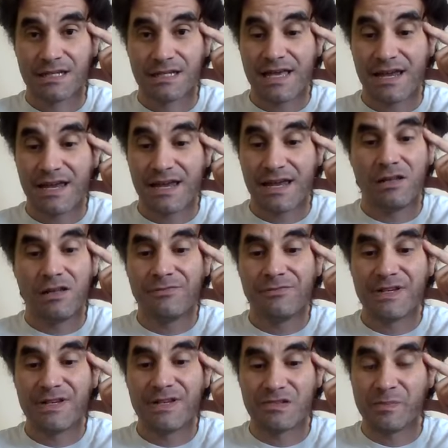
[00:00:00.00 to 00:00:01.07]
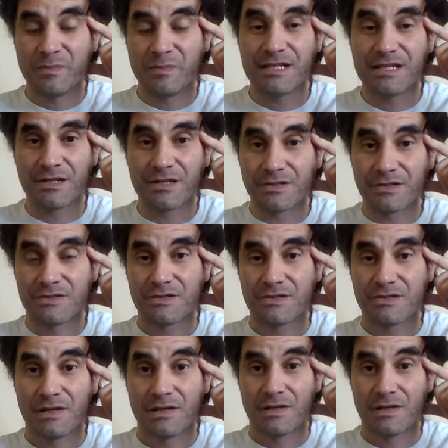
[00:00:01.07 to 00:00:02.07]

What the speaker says: that all of his speakers,